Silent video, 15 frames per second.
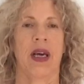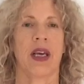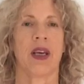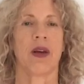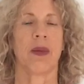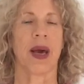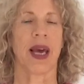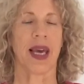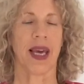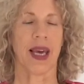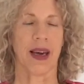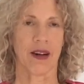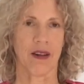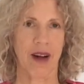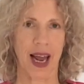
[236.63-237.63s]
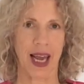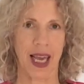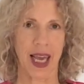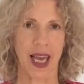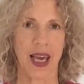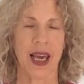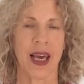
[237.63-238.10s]
You may hear
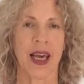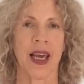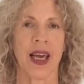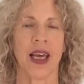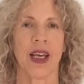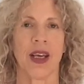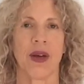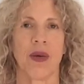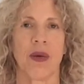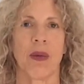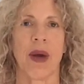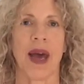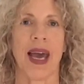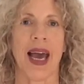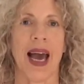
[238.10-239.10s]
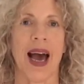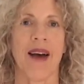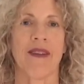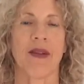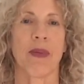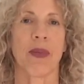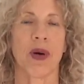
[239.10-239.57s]
cracking. You may
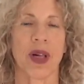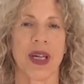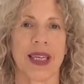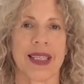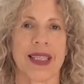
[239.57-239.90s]
have a pulling